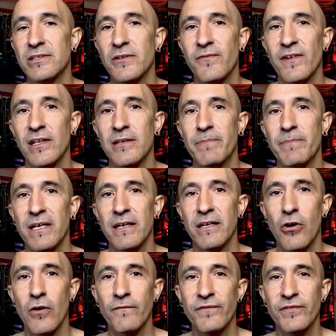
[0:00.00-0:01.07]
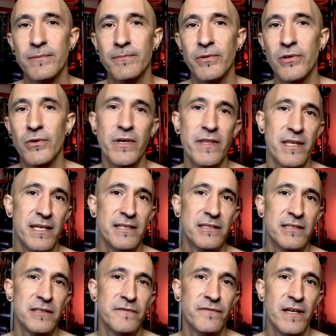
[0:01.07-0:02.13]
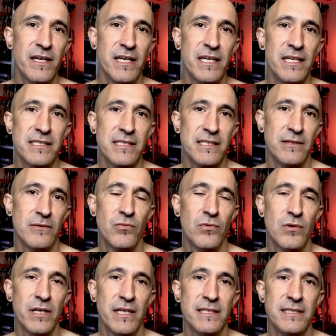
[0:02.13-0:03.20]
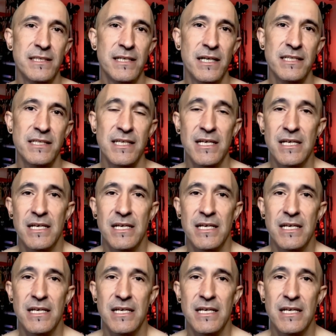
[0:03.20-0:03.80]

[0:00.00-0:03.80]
to feel a bit comfortable with the interface and what it does,